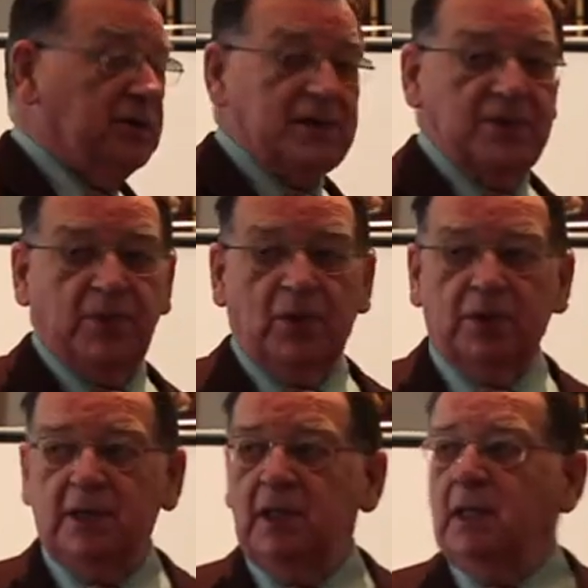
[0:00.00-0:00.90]

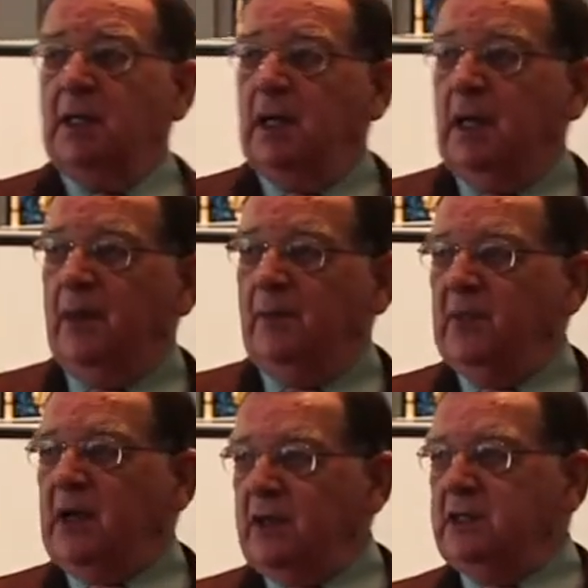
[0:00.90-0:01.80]
support,
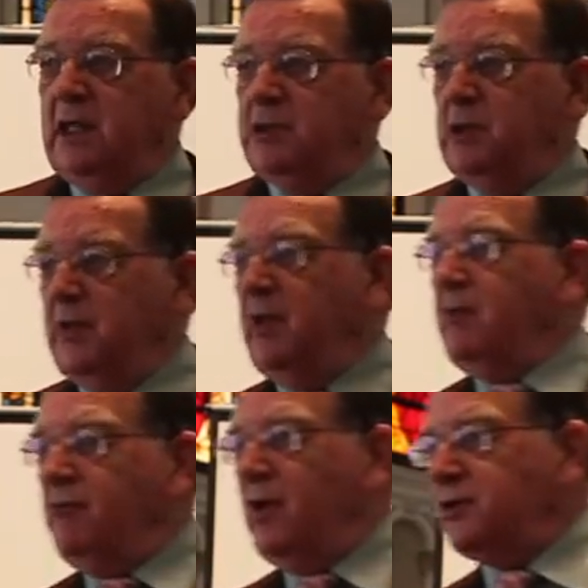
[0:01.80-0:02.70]
their intellectual, their
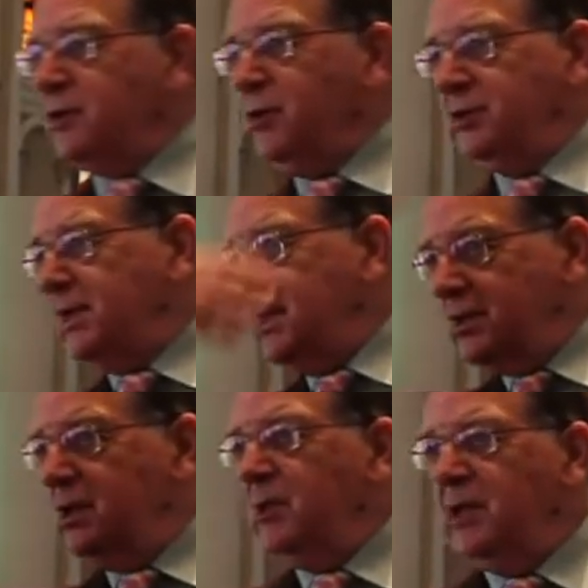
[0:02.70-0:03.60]
refresher course, and I
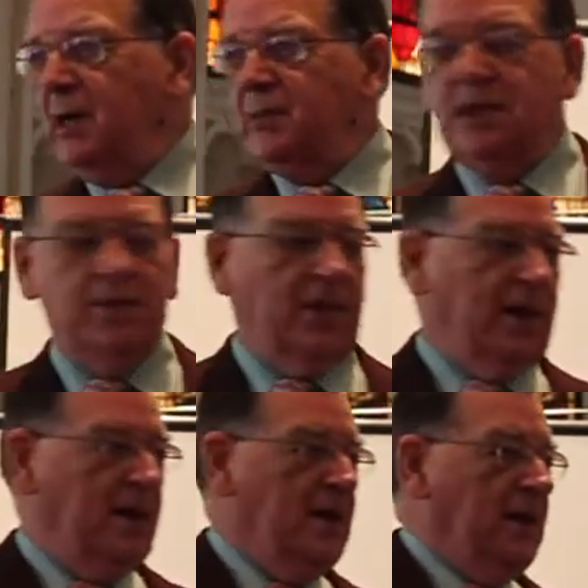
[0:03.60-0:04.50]
don't know what happened up
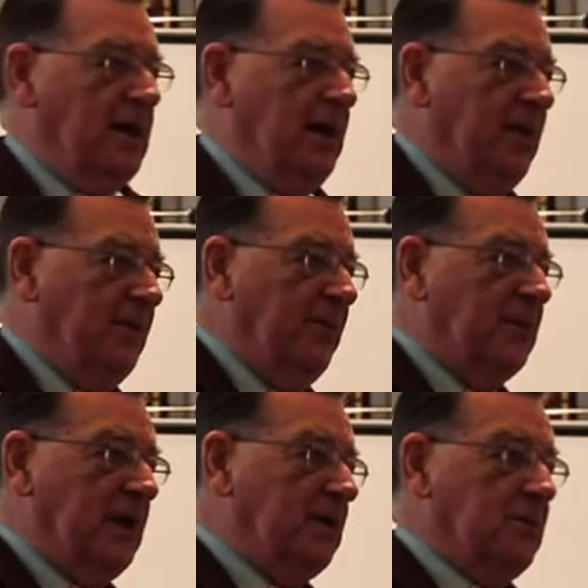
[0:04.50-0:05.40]
there,
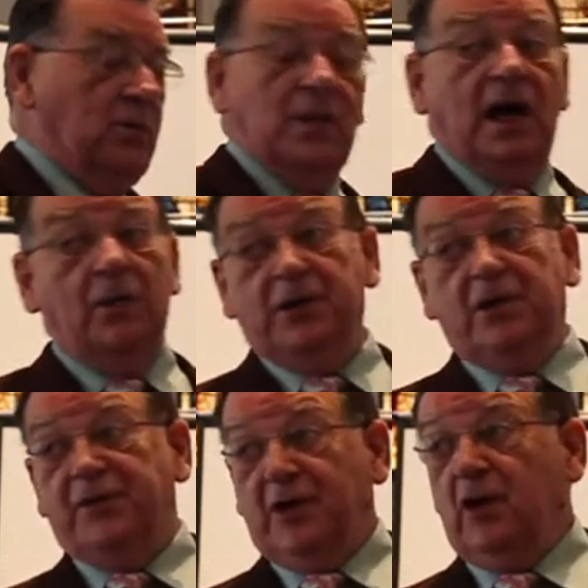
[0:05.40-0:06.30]
and how on
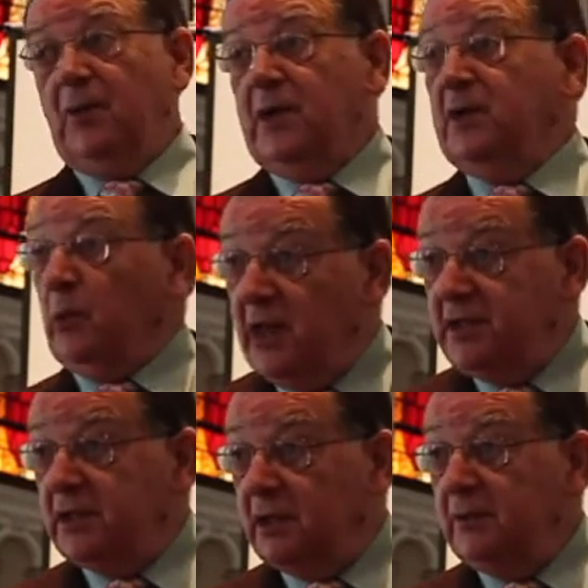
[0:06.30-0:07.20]
earth they got there in the
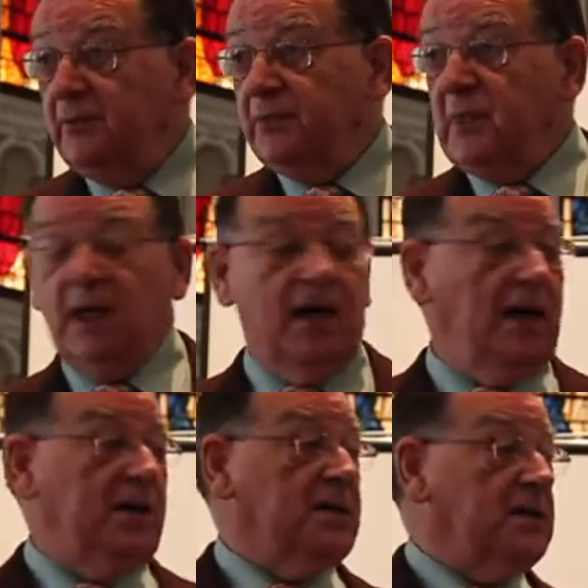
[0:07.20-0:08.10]
winter,
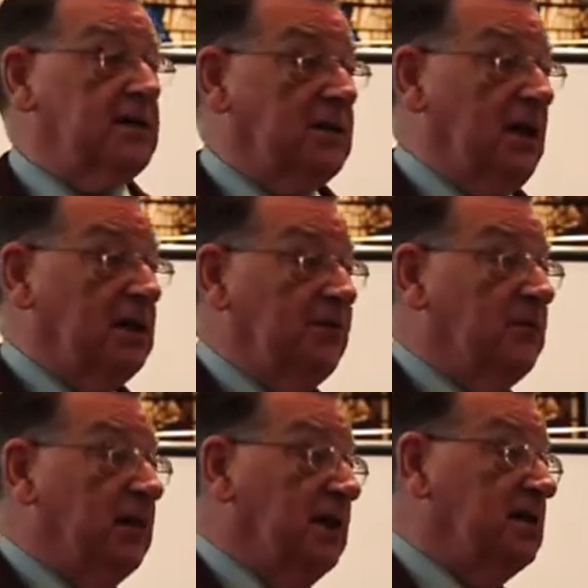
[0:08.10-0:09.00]
I just can't
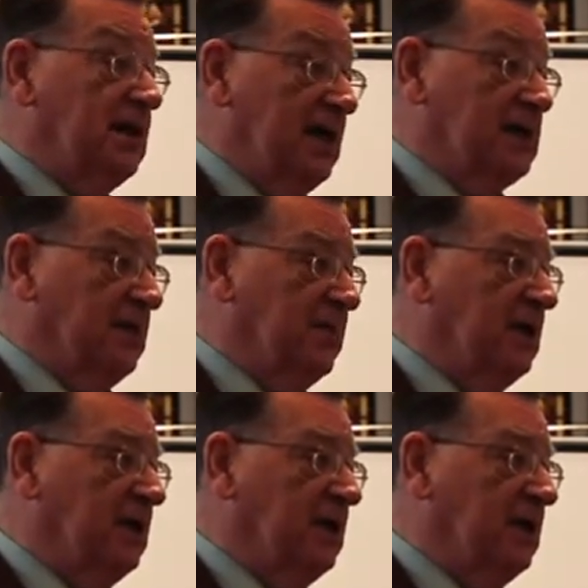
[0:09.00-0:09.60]
even begin to guess at.